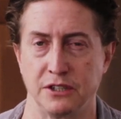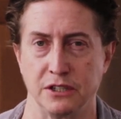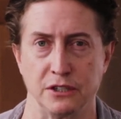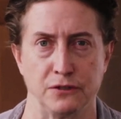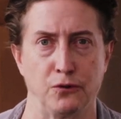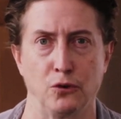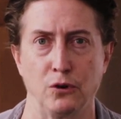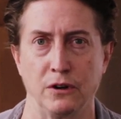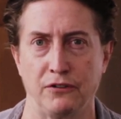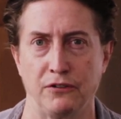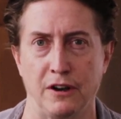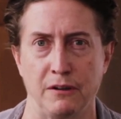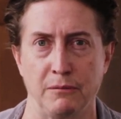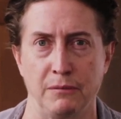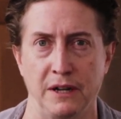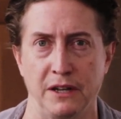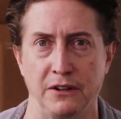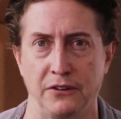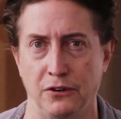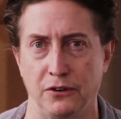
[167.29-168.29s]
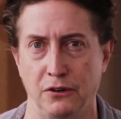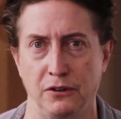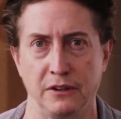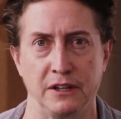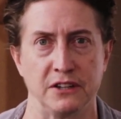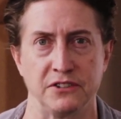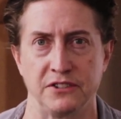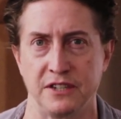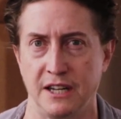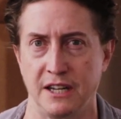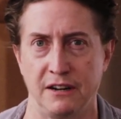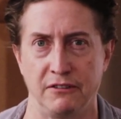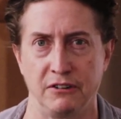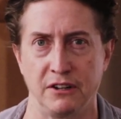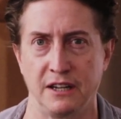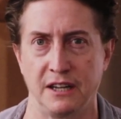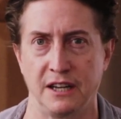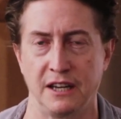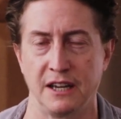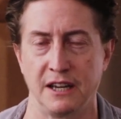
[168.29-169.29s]
She's 45 minutes early to set
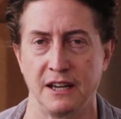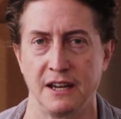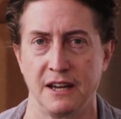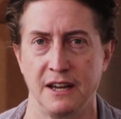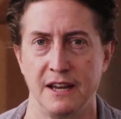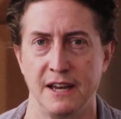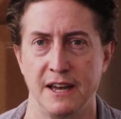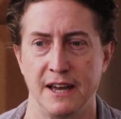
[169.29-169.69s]
every day.